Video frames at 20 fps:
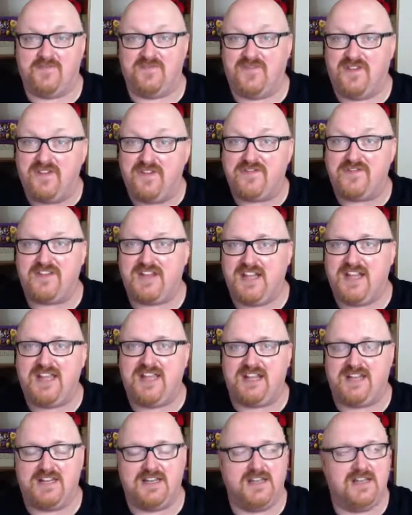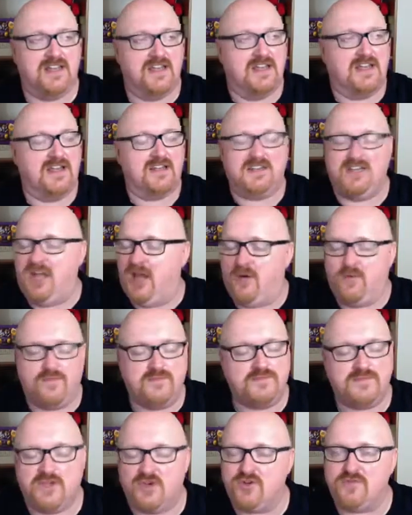15, no,
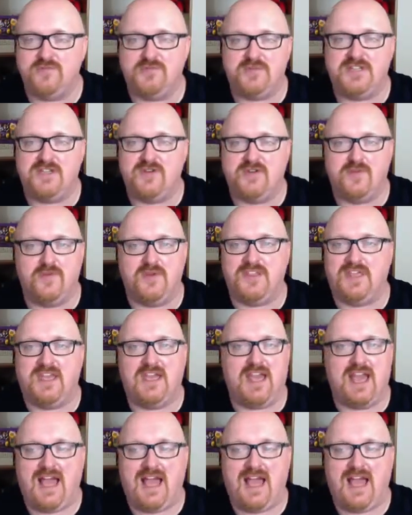couldn't be doing with it.